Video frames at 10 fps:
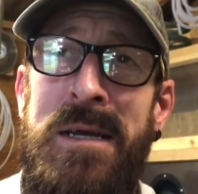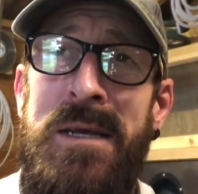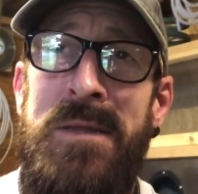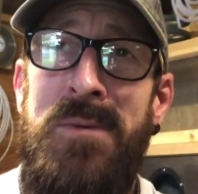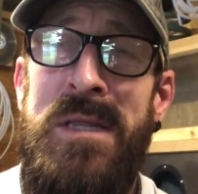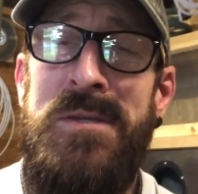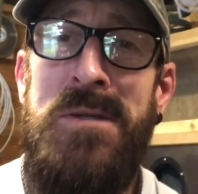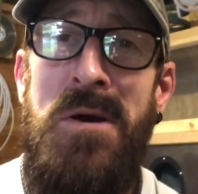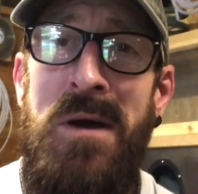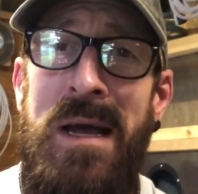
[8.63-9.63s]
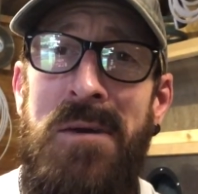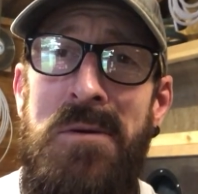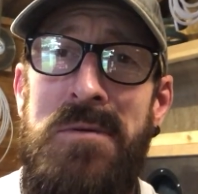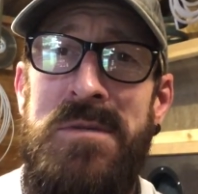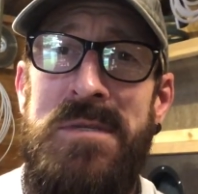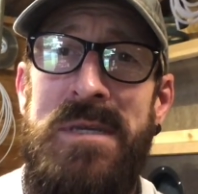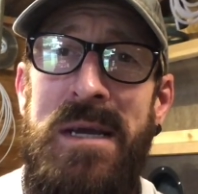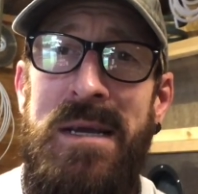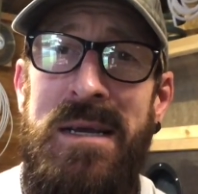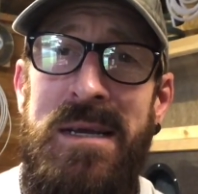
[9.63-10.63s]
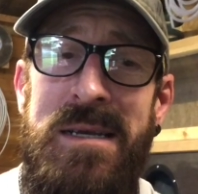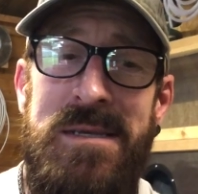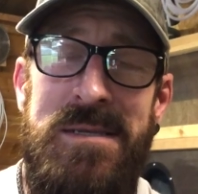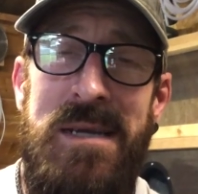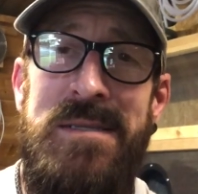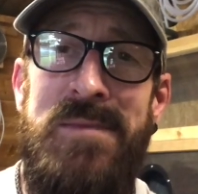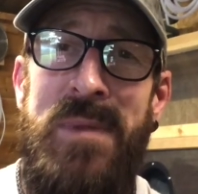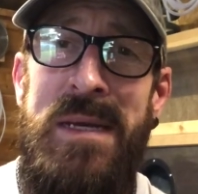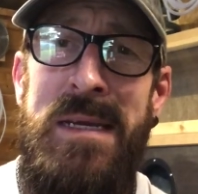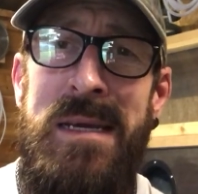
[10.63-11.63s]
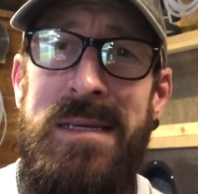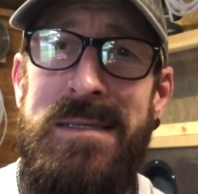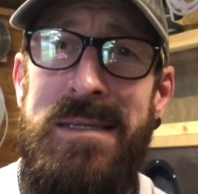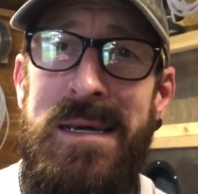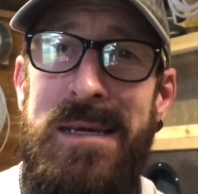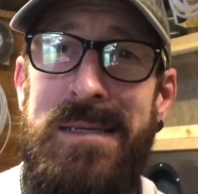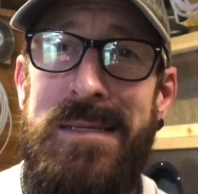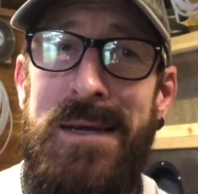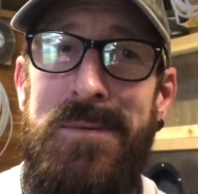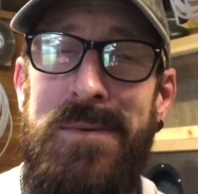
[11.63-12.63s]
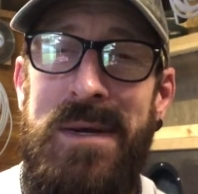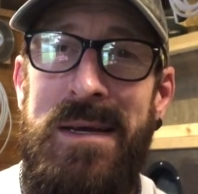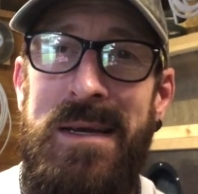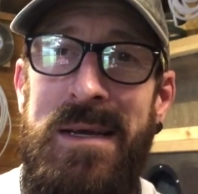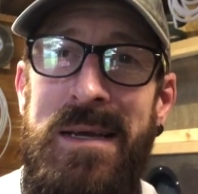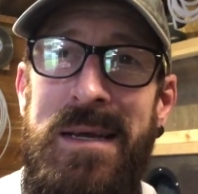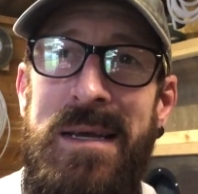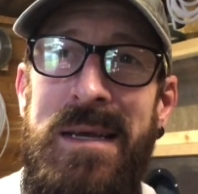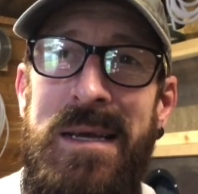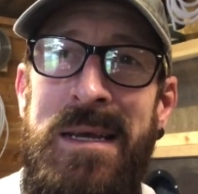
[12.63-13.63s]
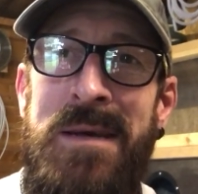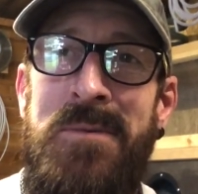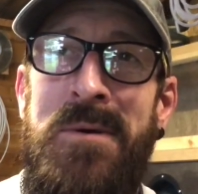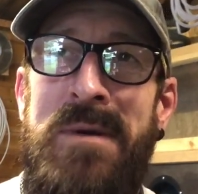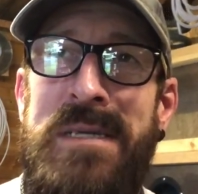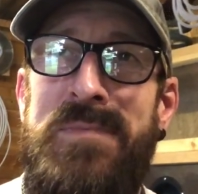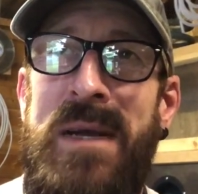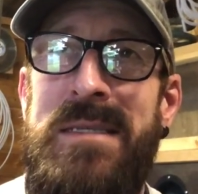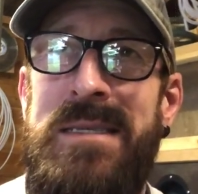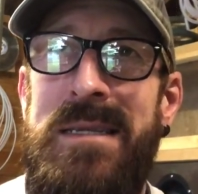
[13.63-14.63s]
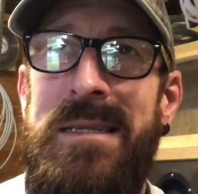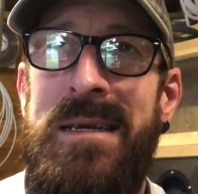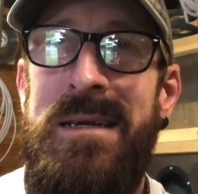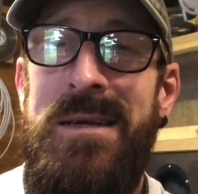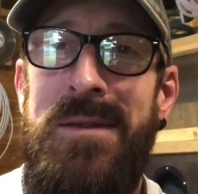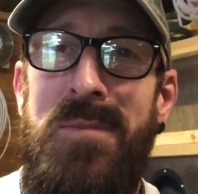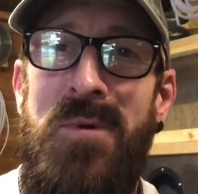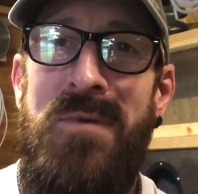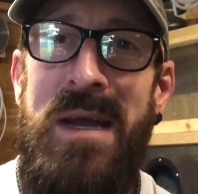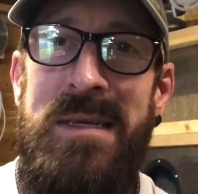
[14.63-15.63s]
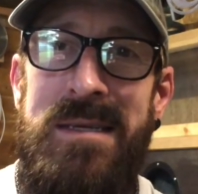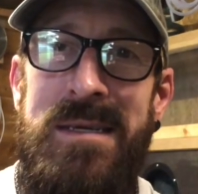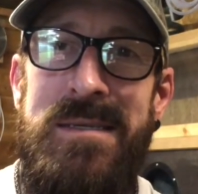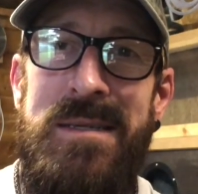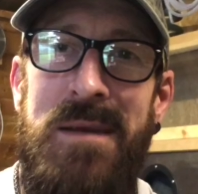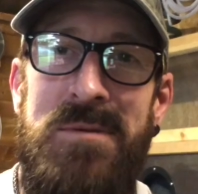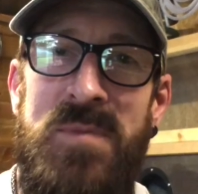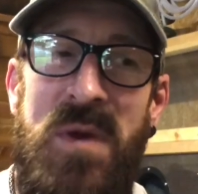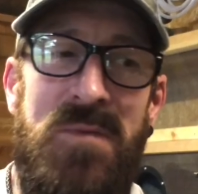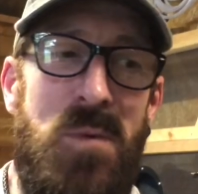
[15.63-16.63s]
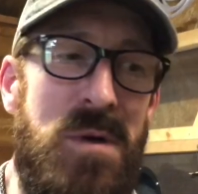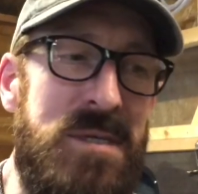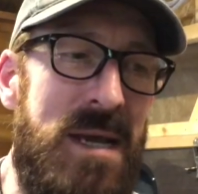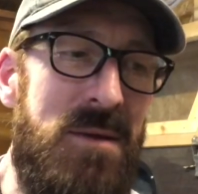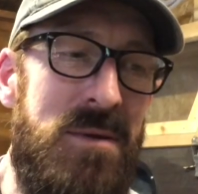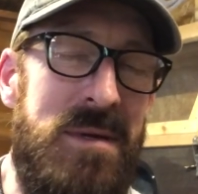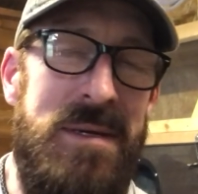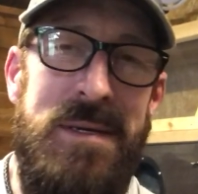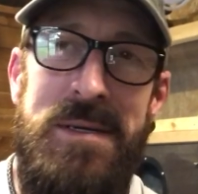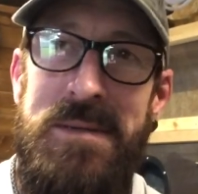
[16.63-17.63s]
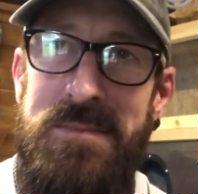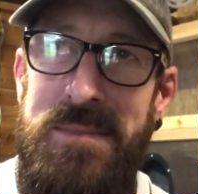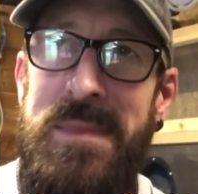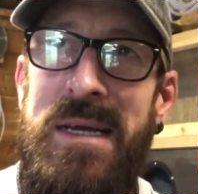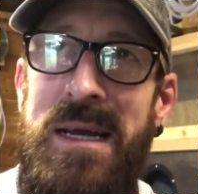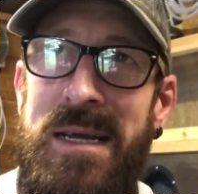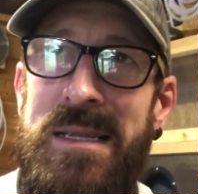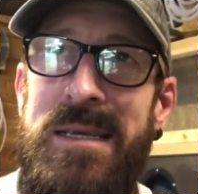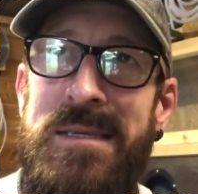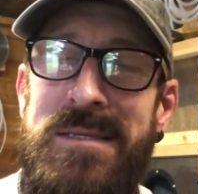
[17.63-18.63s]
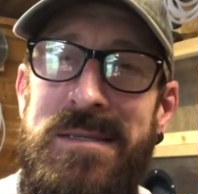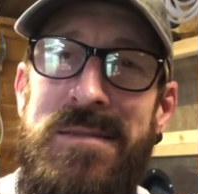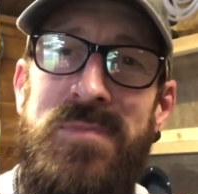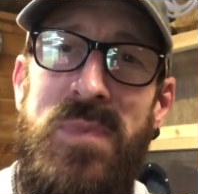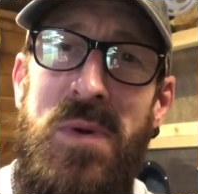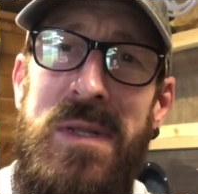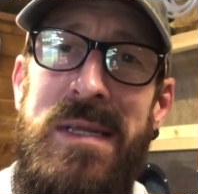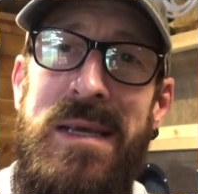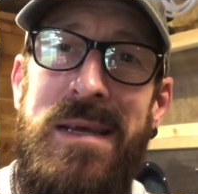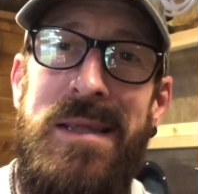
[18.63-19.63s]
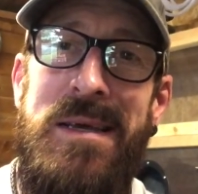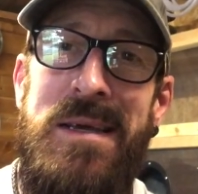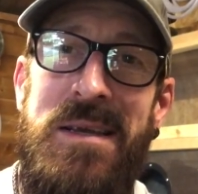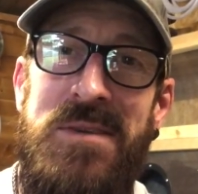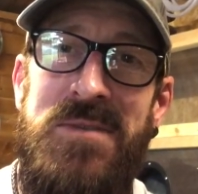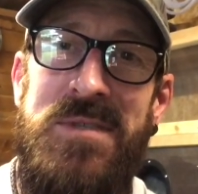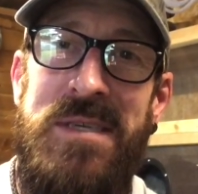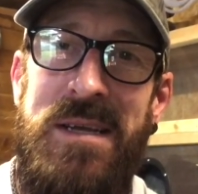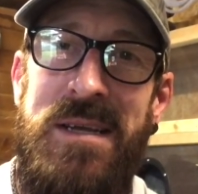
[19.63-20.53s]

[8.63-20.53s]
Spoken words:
the weather's not how it was said to be today, so we're expecting a lot more rain. Yesterday was a bit of a washout, and it's boiling out there. It's